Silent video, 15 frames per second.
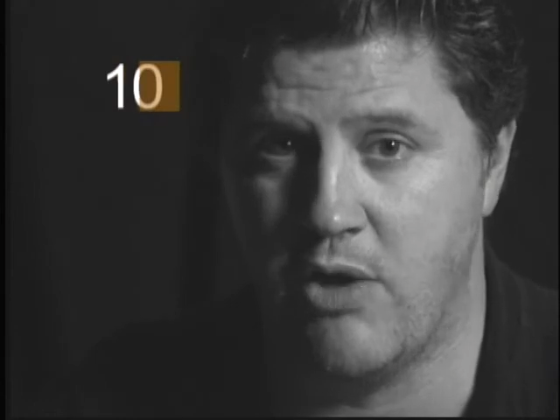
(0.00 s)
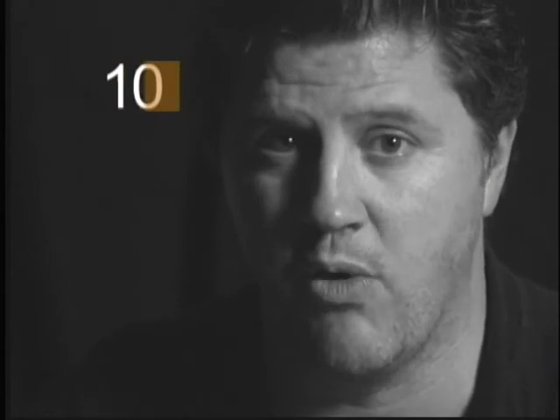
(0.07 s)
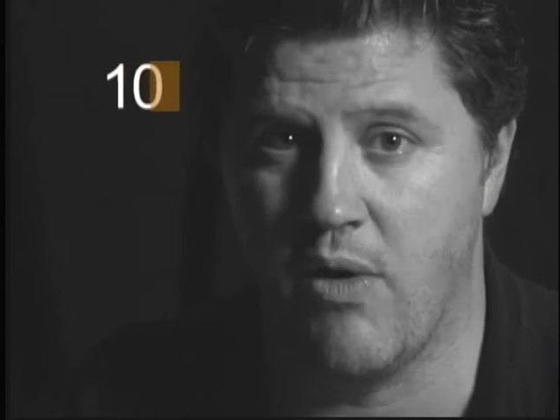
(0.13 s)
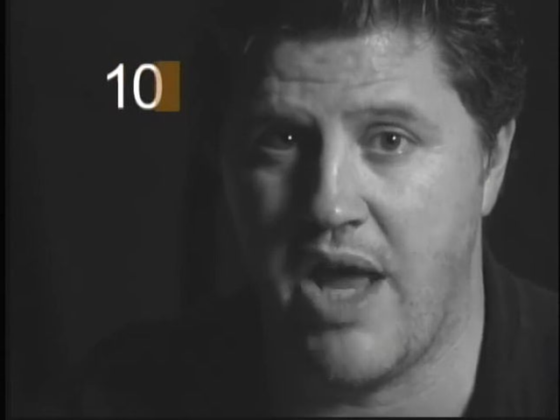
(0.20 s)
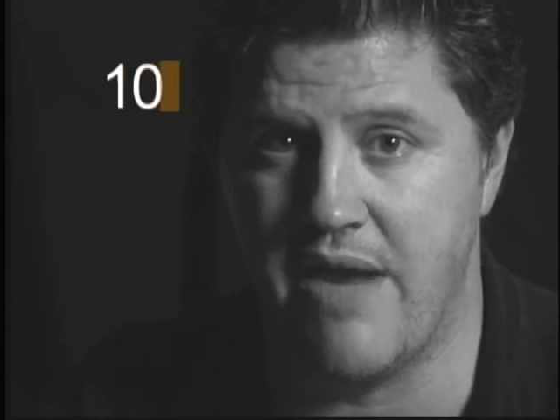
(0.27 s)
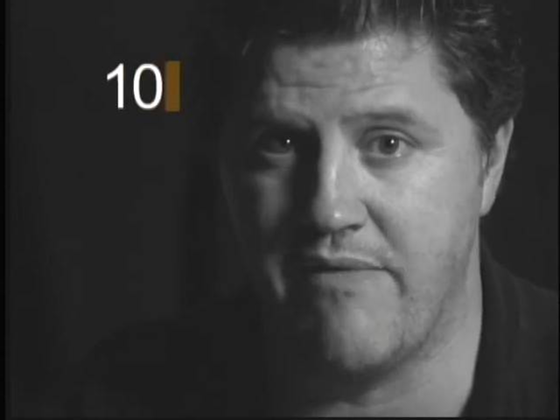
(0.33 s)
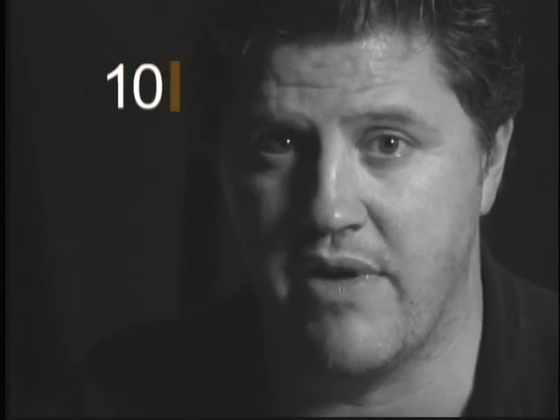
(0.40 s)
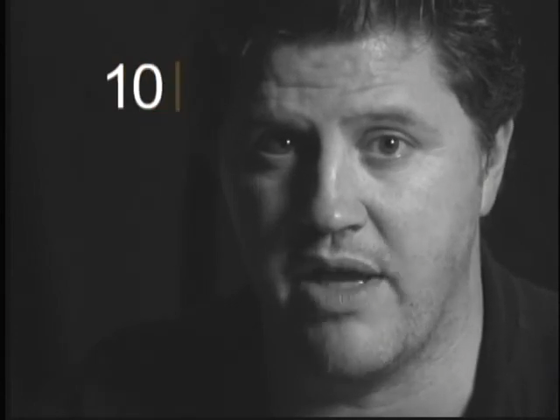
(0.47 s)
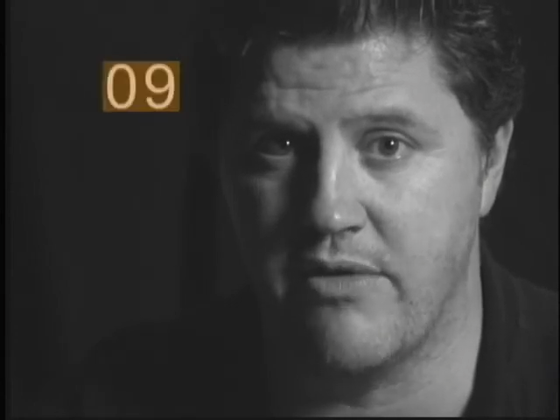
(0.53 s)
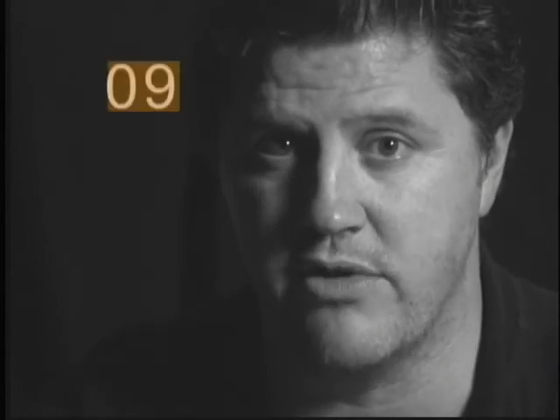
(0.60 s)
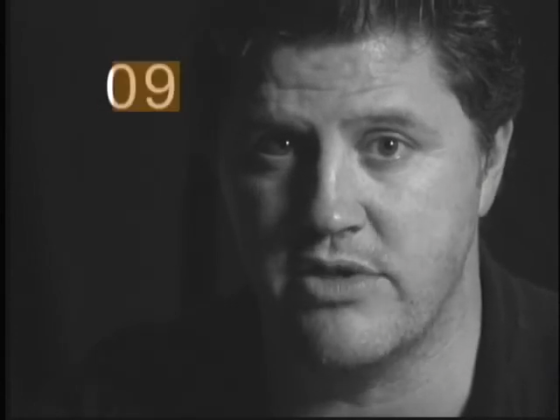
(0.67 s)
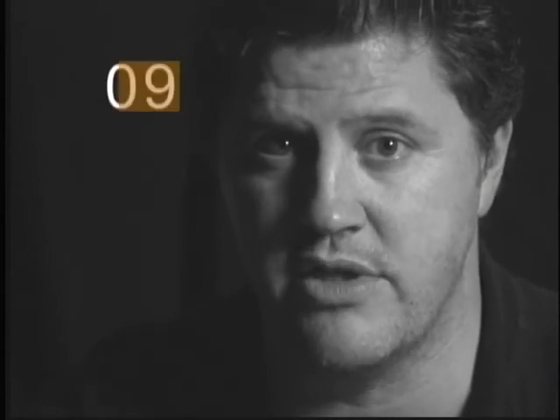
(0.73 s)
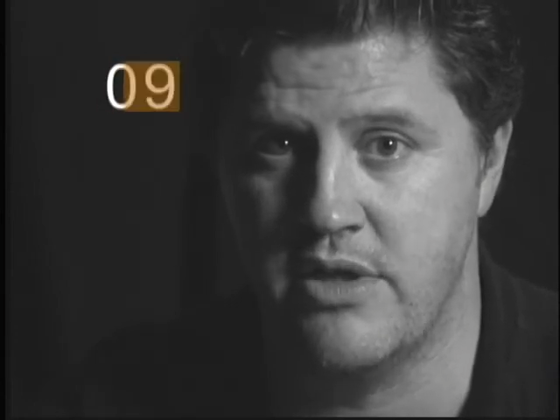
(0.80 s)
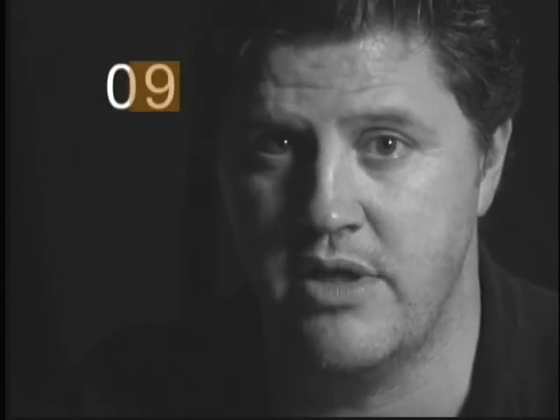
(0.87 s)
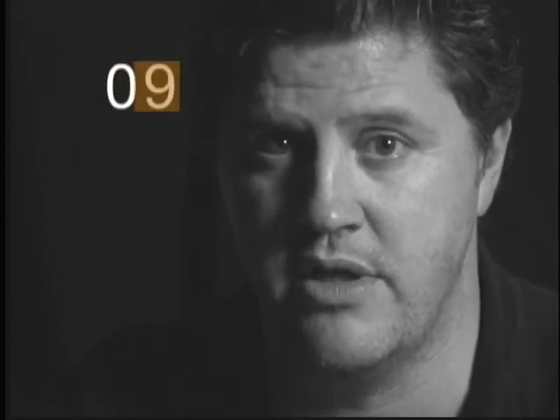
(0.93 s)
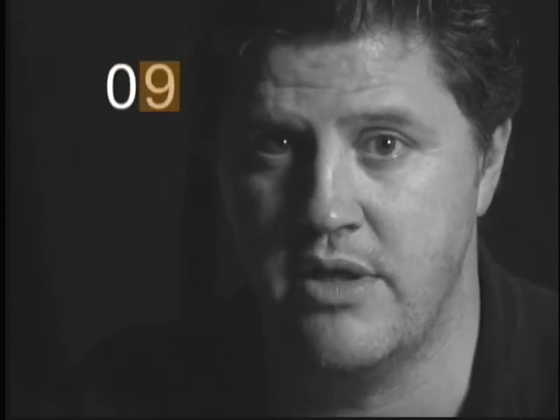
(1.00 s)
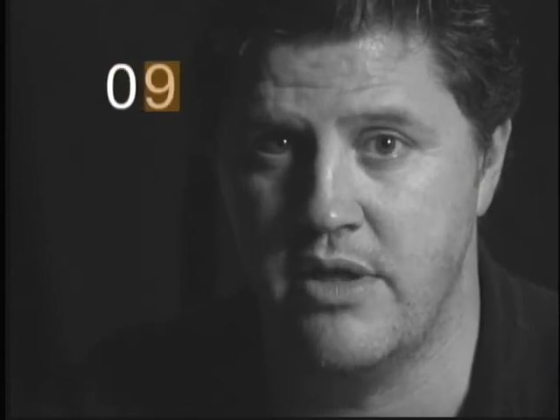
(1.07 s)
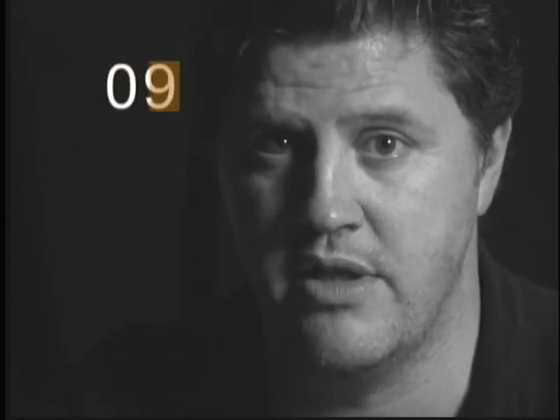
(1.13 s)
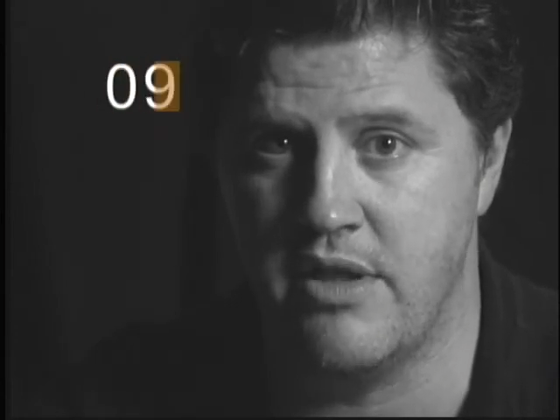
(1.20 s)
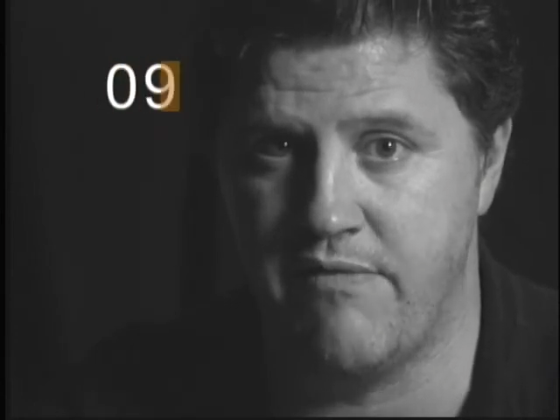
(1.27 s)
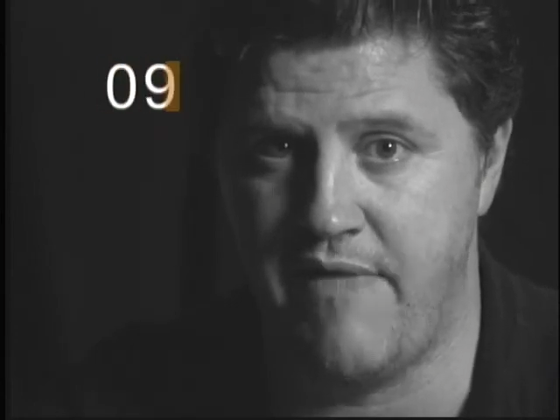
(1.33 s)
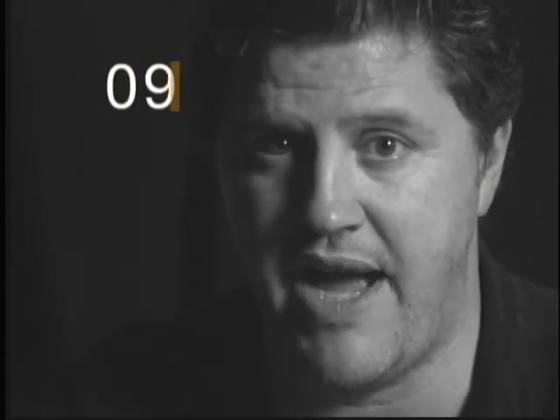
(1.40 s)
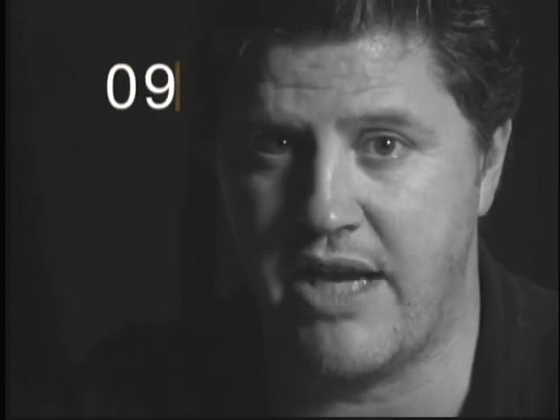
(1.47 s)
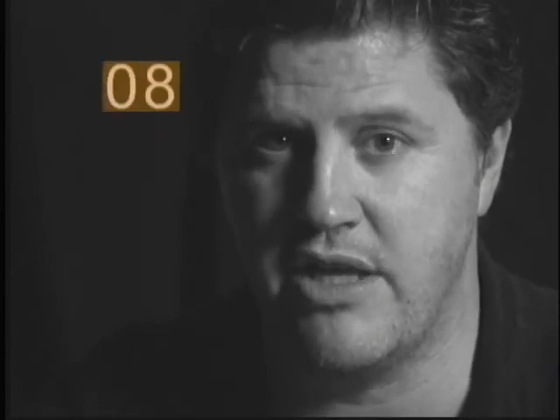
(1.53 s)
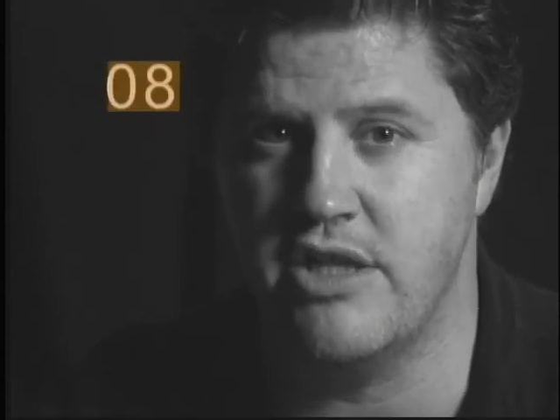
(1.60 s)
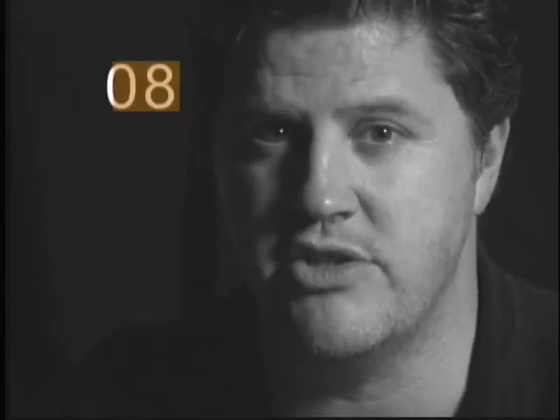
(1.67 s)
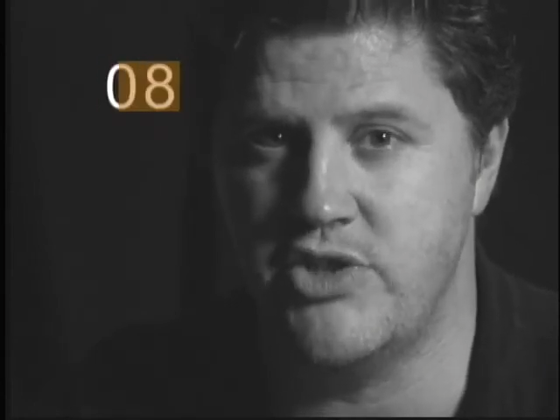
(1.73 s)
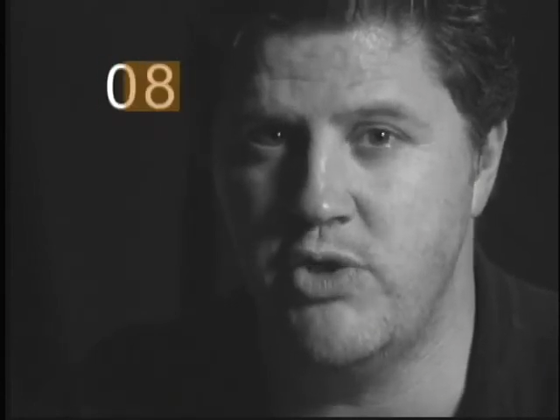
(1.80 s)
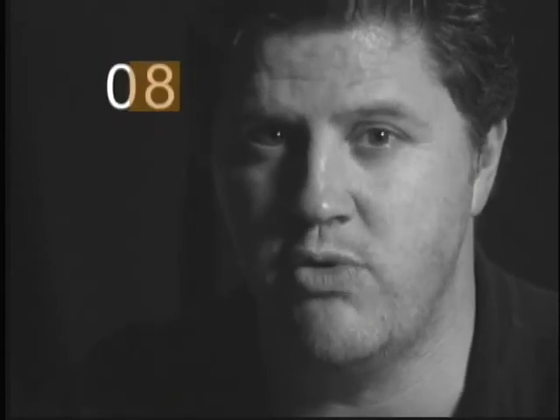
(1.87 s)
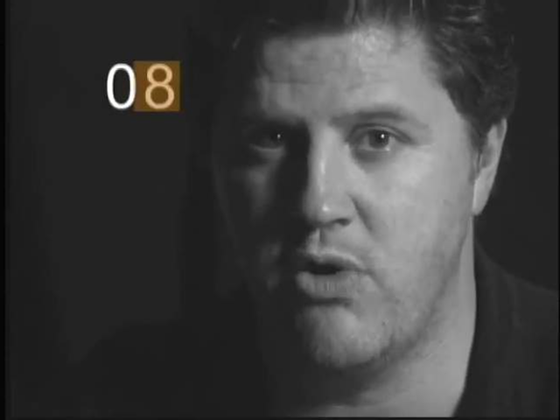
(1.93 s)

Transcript: in your life and others. The fact is,